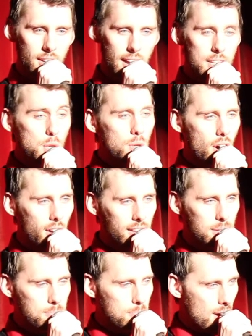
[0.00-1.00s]
And you
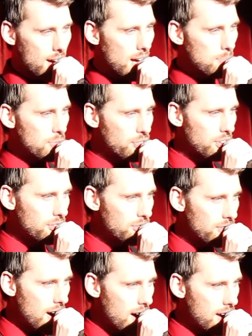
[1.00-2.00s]
call him Bob for
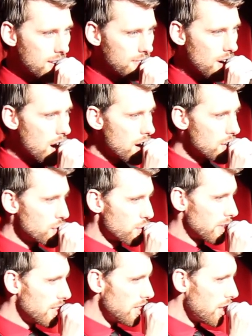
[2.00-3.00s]

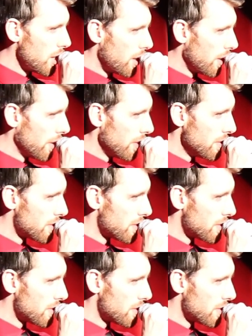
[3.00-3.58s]
500 years.